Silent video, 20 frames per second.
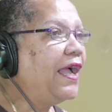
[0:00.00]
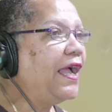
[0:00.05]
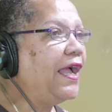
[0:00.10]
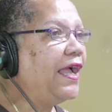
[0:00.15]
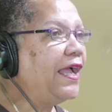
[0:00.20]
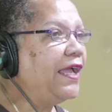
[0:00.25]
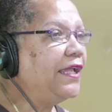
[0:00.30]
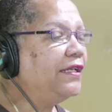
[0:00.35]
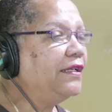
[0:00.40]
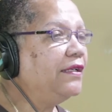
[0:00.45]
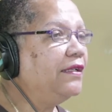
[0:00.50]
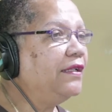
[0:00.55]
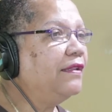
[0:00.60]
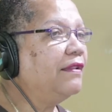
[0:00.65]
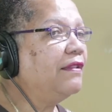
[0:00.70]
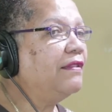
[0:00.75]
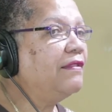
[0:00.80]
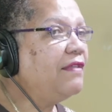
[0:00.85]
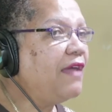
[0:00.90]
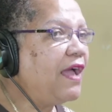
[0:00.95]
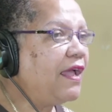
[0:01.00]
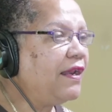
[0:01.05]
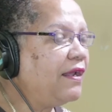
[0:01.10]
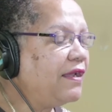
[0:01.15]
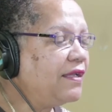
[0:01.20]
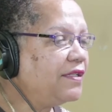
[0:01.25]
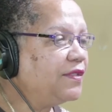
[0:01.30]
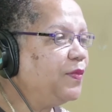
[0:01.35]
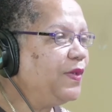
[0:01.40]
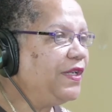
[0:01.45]
And that
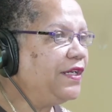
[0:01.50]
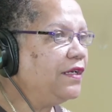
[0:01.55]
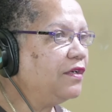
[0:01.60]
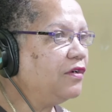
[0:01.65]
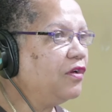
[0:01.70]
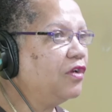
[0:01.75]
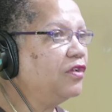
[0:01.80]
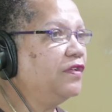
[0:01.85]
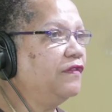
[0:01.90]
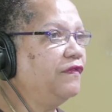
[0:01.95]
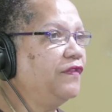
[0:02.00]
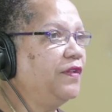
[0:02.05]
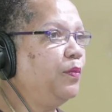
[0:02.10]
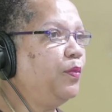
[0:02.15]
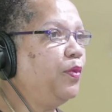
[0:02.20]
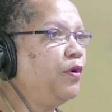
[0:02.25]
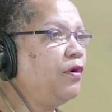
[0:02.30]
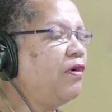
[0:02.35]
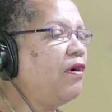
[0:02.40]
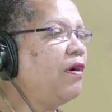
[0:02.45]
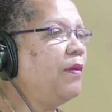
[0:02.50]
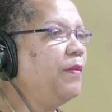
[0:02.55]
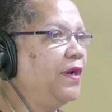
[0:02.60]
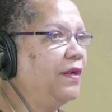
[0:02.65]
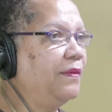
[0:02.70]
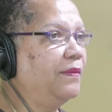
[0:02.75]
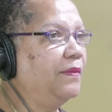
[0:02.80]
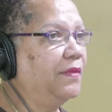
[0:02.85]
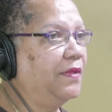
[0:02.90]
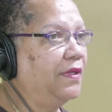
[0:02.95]
has been a lot of the
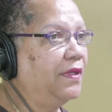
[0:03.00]
problem